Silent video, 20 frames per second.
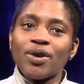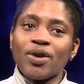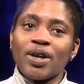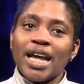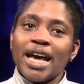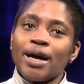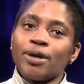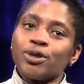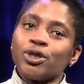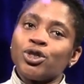on
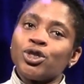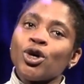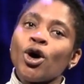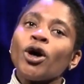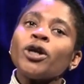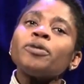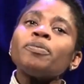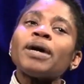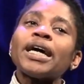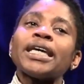how to
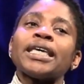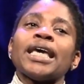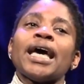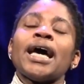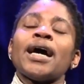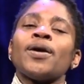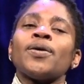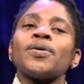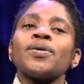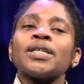don my
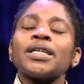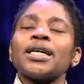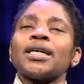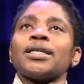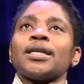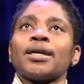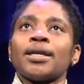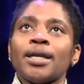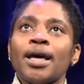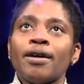gown
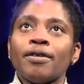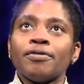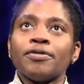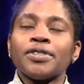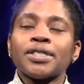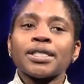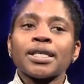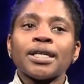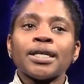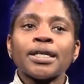and
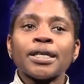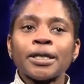gloves.